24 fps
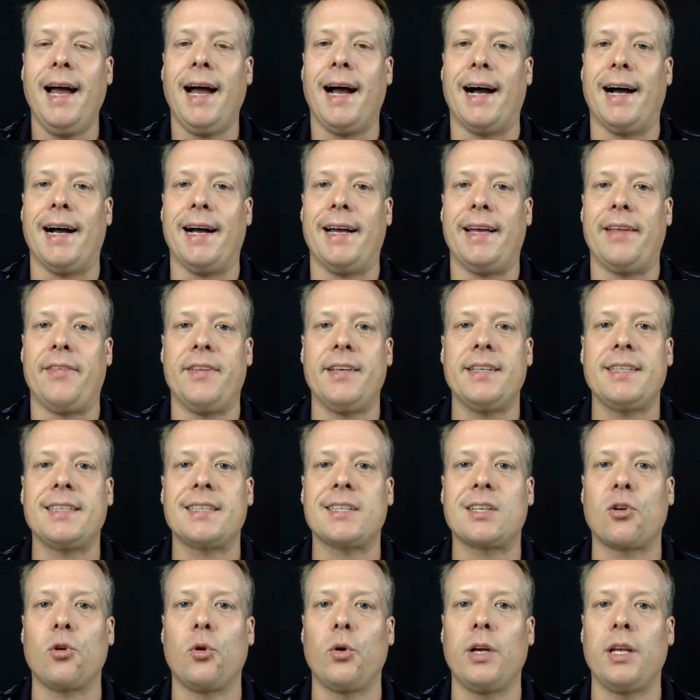Uh, and this
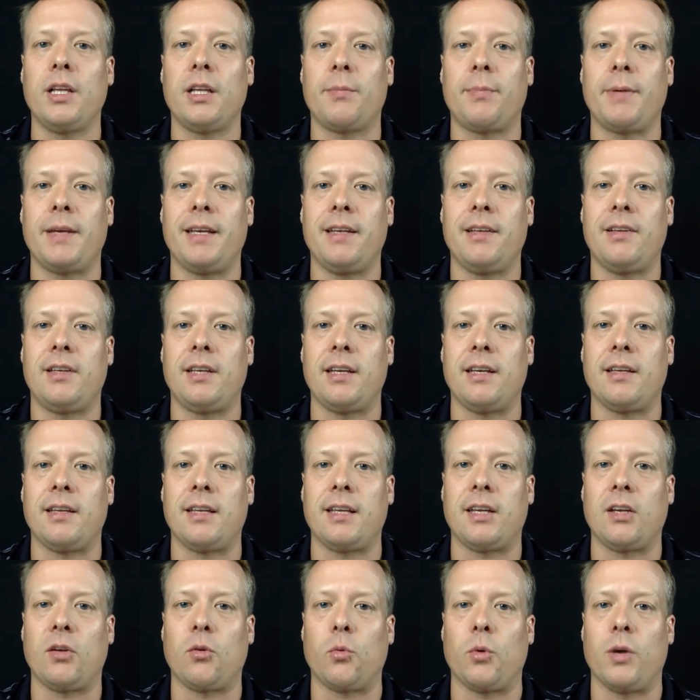is going to be
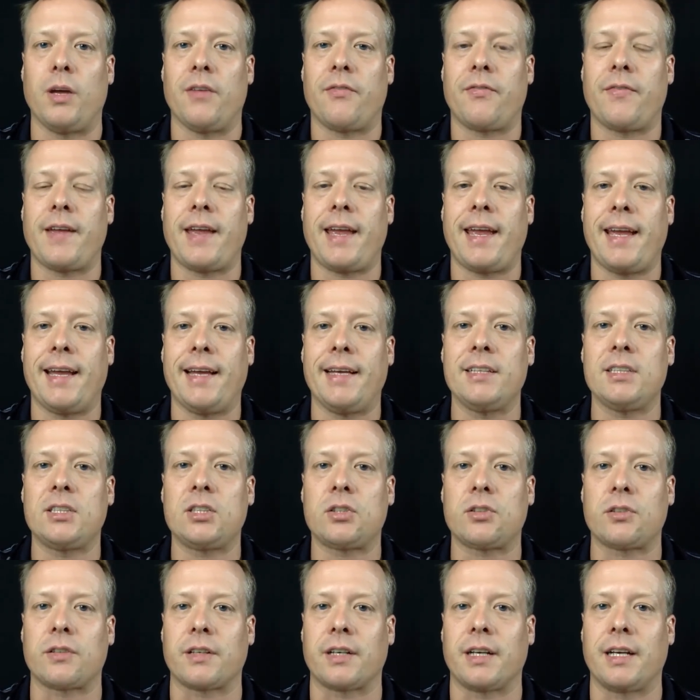dealing with
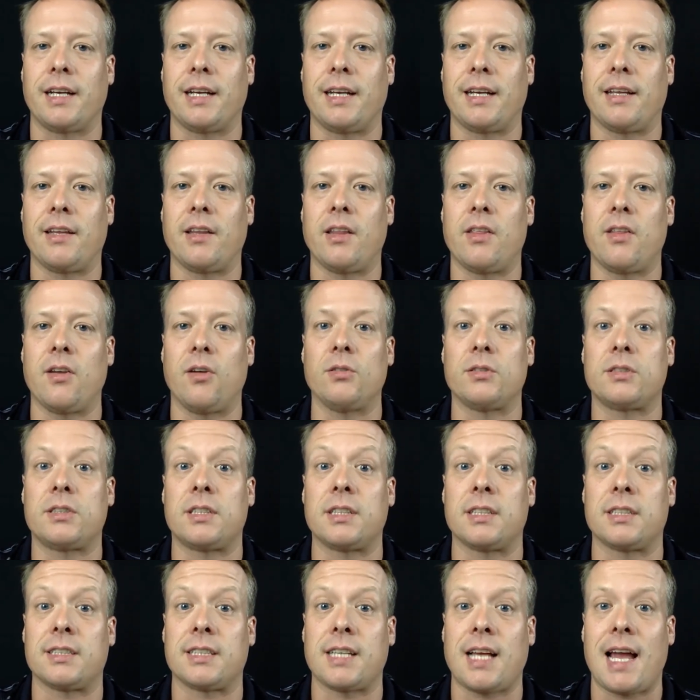answering those
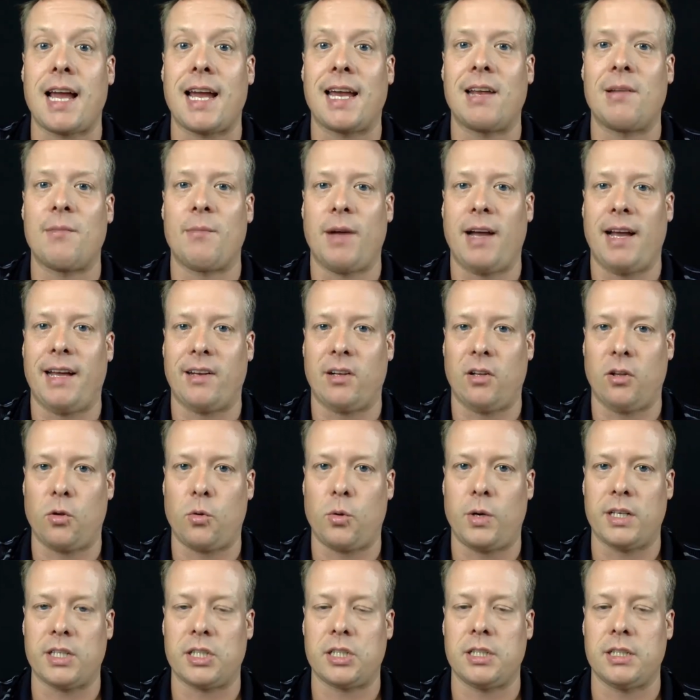design model
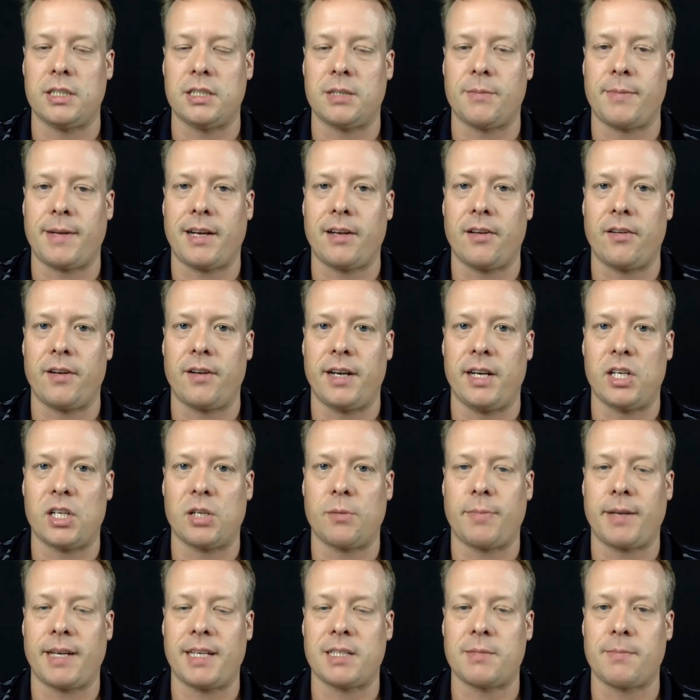questions about your
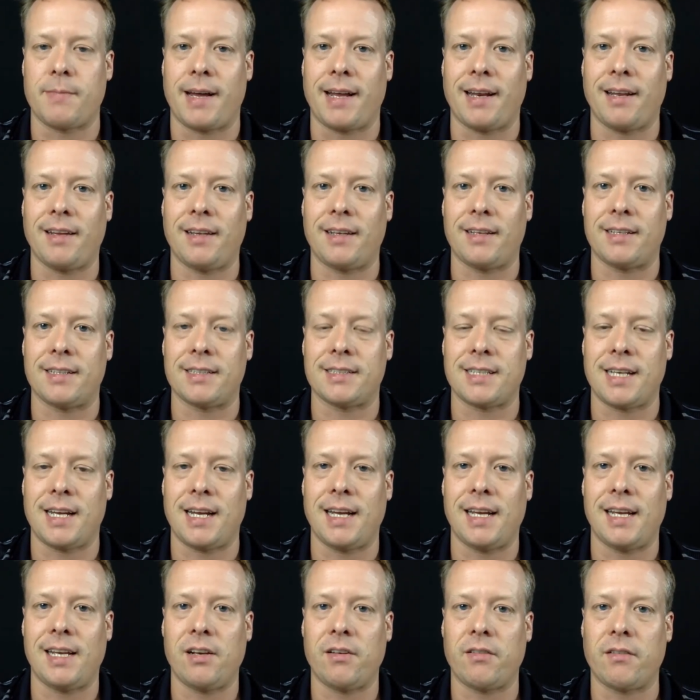agent-based modeling
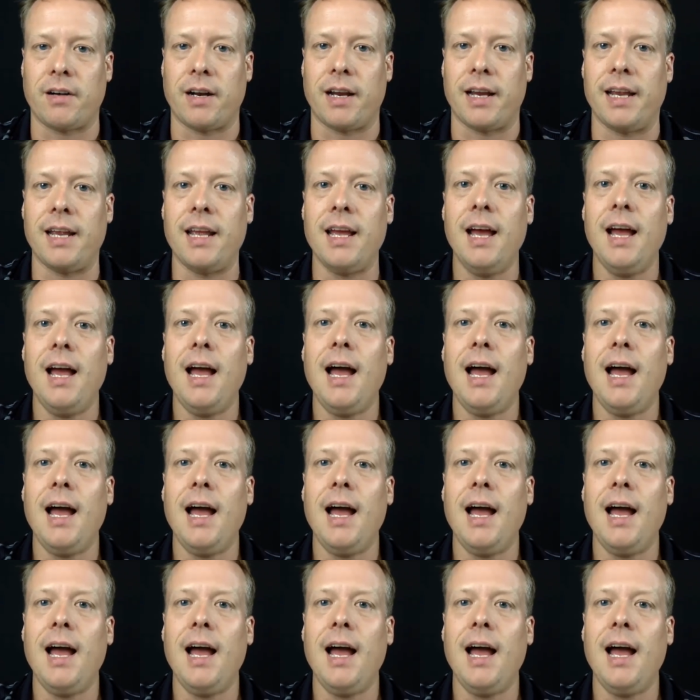design, right?